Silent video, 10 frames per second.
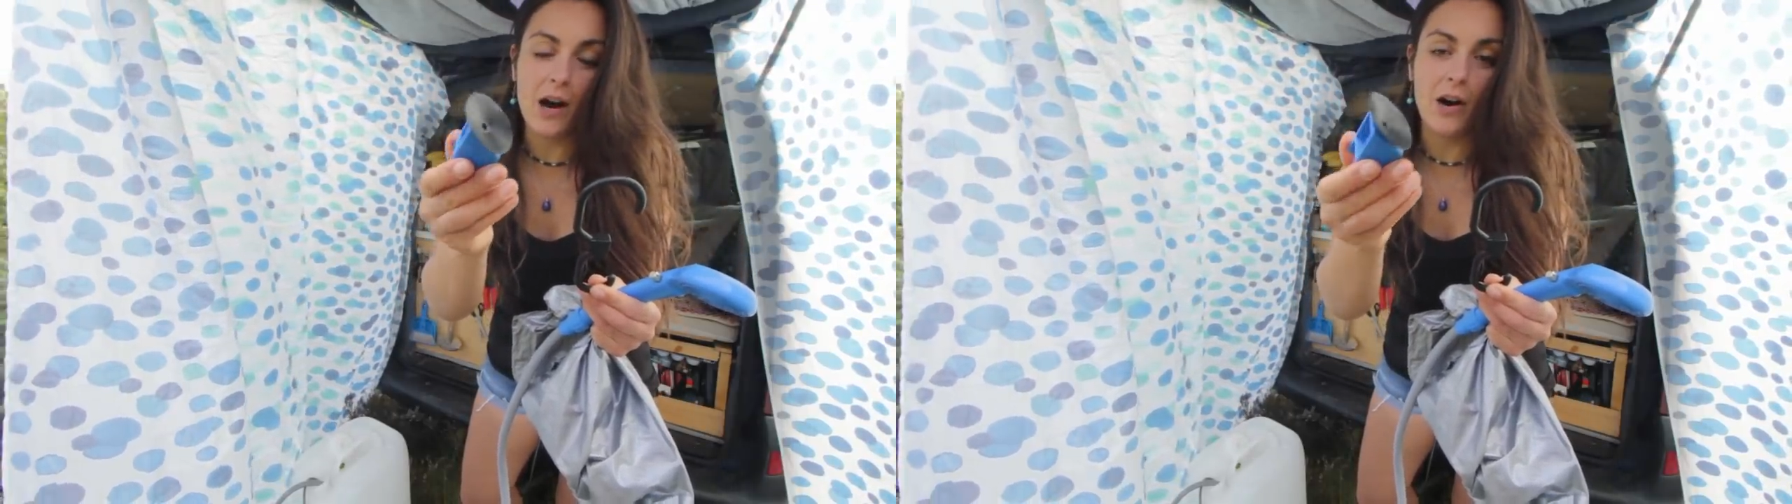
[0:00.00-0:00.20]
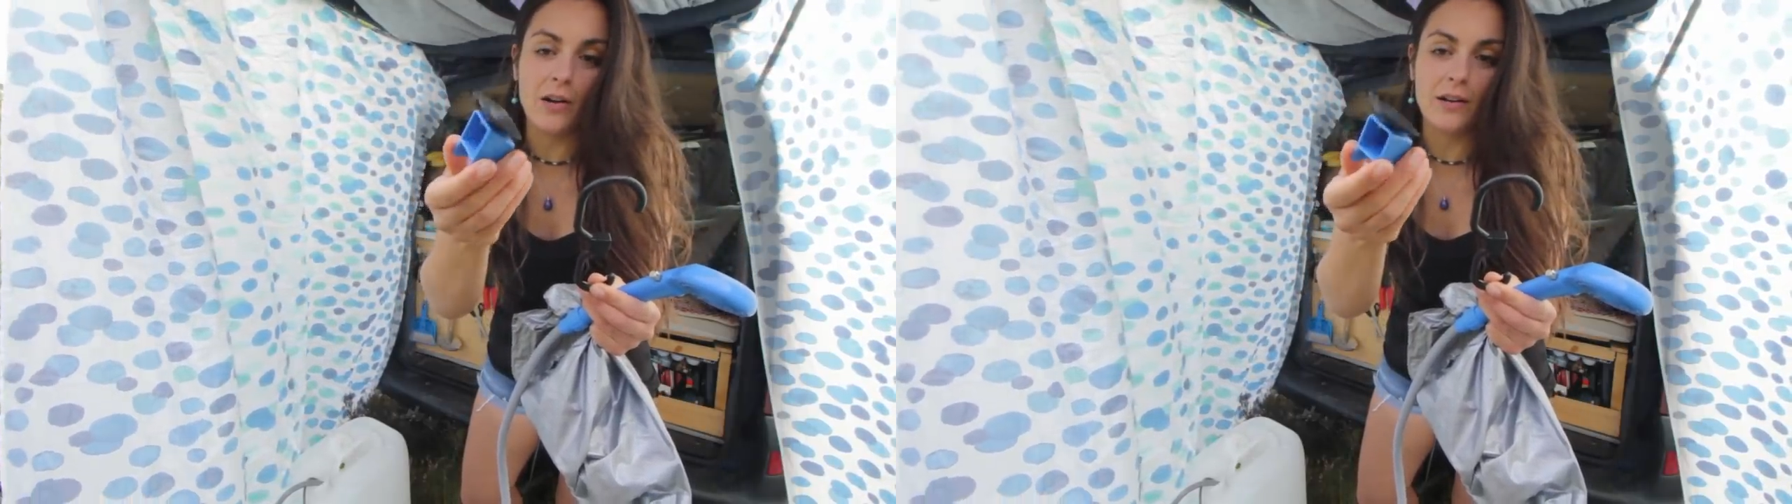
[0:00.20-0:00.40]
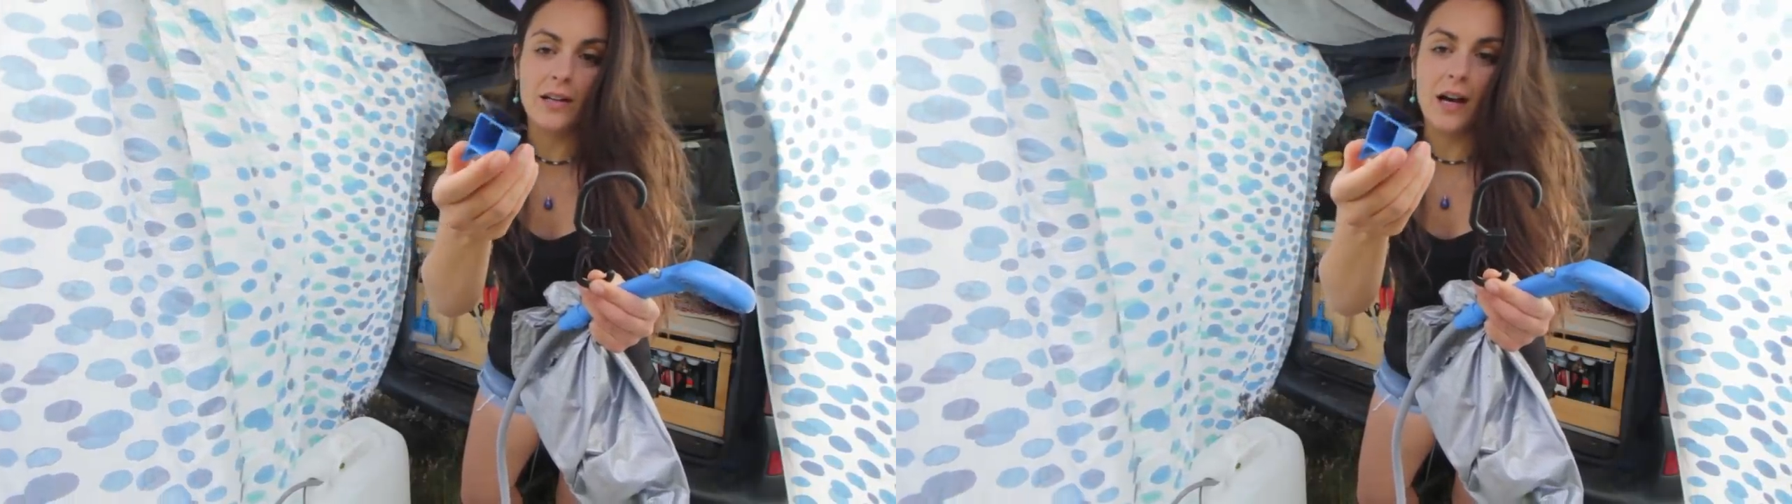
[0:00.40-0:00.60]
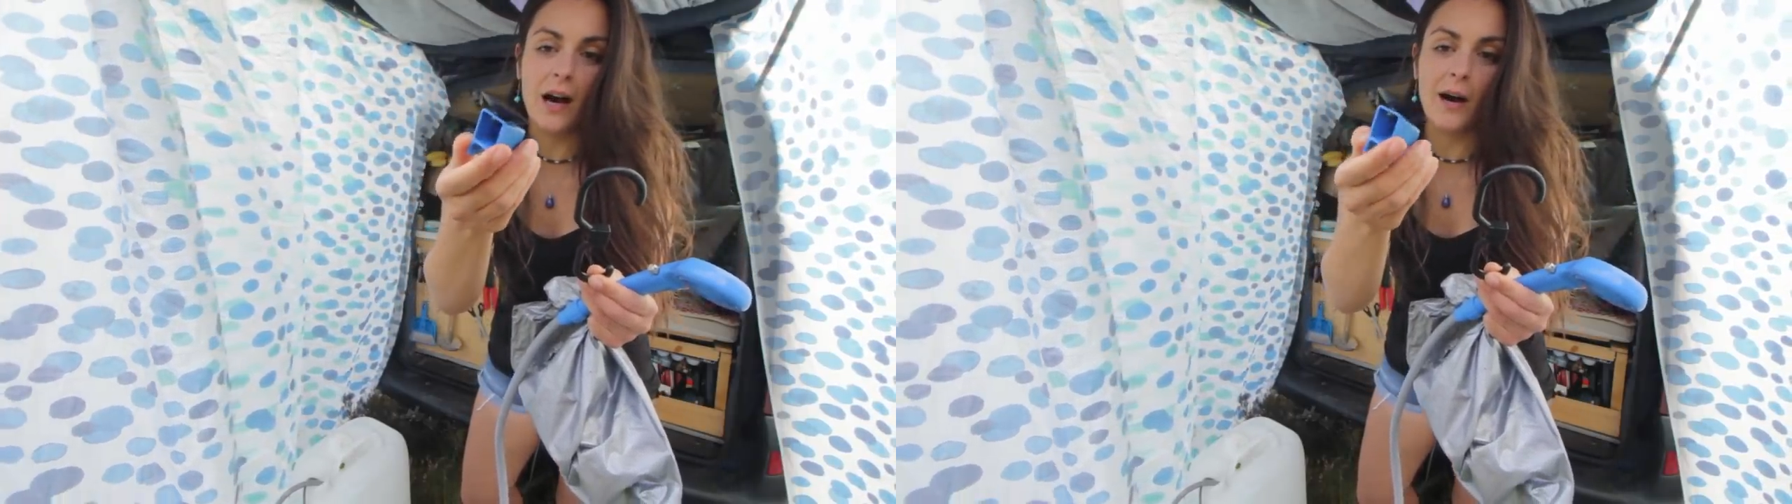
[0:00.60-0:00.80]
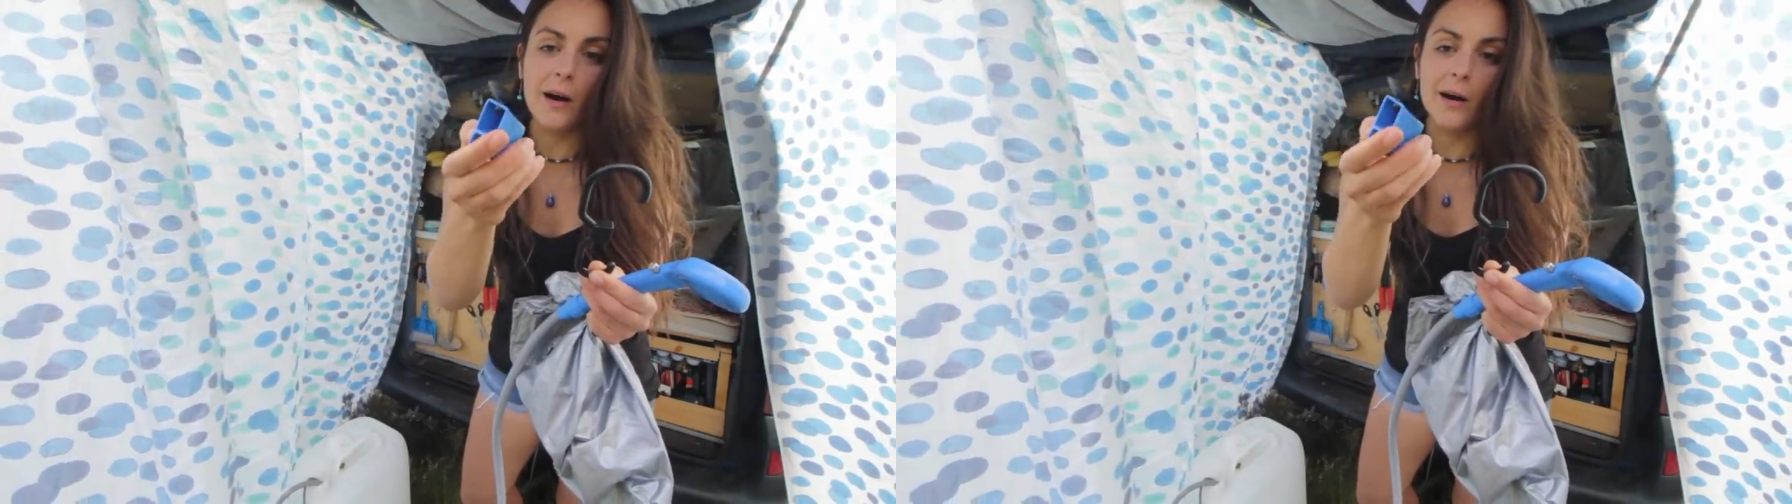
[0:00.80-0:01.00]
on
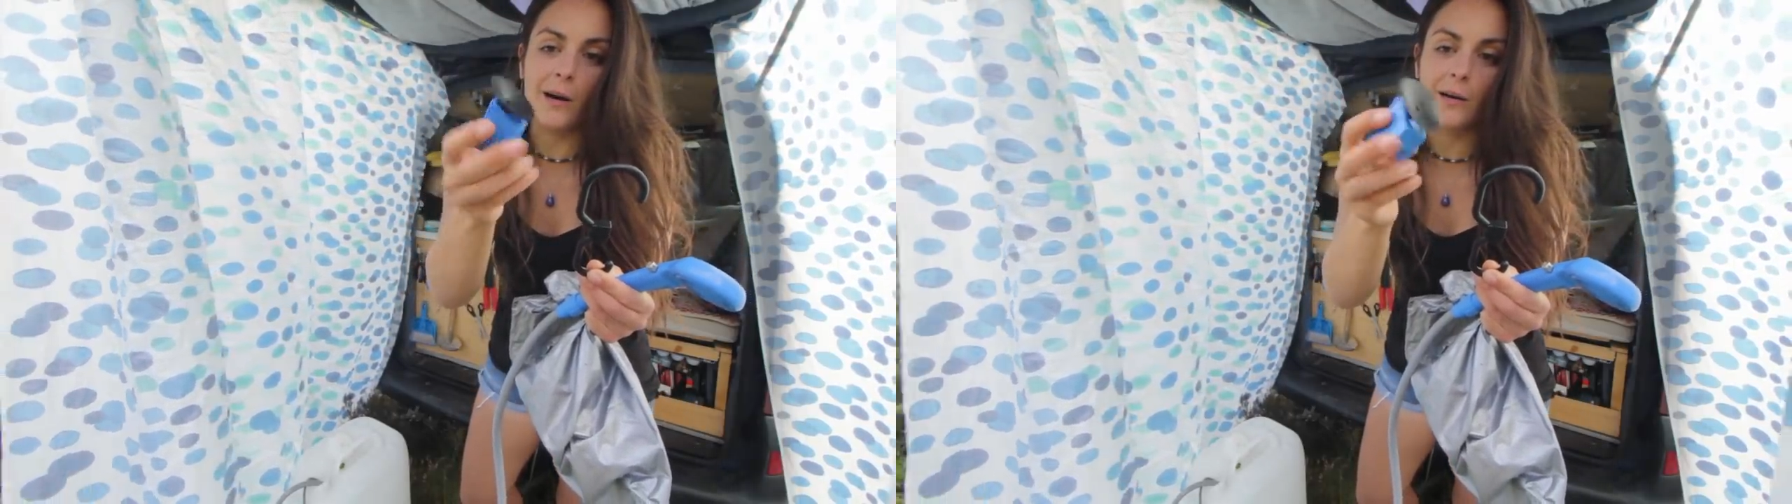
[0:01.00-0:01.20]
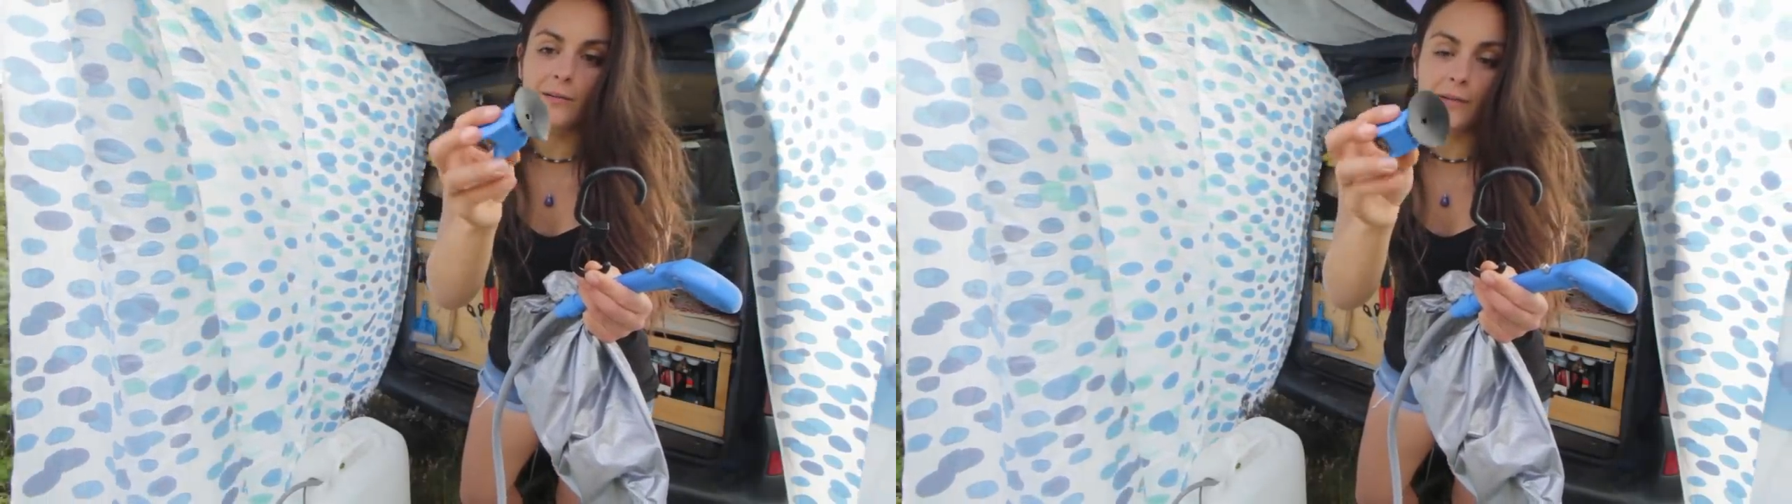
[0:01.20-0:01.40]
uh,